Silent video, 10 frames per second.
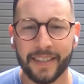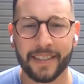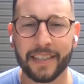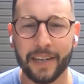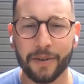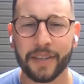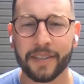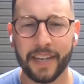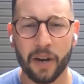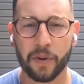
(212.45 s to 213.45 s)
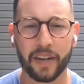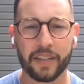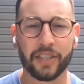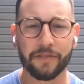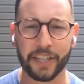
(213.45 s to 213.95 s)
So now we're going
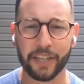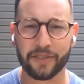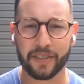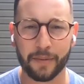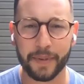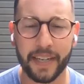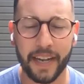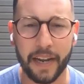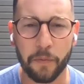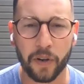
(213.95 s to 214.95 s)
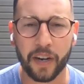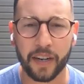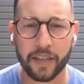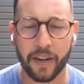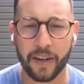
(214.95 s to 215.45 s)
to shift gears a little bit and we're going
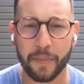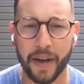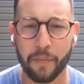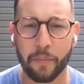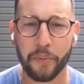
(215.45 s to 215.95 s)
to talk about